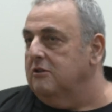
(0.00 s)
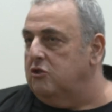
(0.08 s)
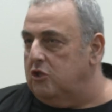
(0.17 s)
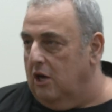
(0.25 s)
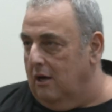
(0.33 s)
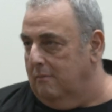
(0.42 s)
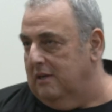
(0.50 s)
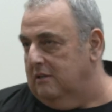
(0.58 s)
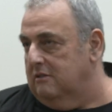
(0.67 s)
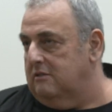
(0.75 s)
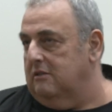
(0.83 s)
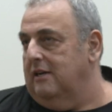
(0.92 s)

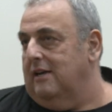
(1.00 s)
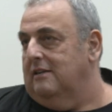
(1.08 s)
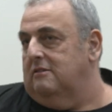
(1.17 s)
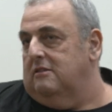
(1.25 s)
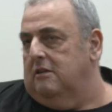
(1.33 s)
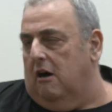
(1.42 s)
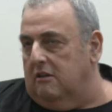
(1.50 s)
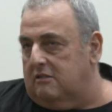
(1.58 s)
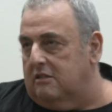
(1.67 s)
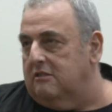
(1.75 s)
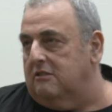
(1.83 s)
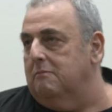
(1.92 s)
Germans against
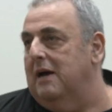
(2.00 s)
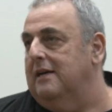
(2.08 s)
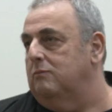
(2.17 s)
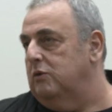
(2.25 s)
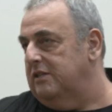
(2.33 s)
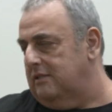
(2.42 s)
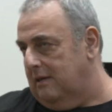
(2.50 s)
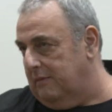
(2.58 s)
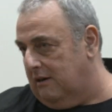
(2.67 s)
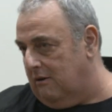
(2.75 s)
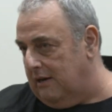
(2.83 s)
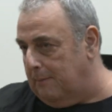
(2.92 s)
Nazism and with
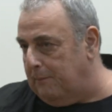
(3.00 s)
democratic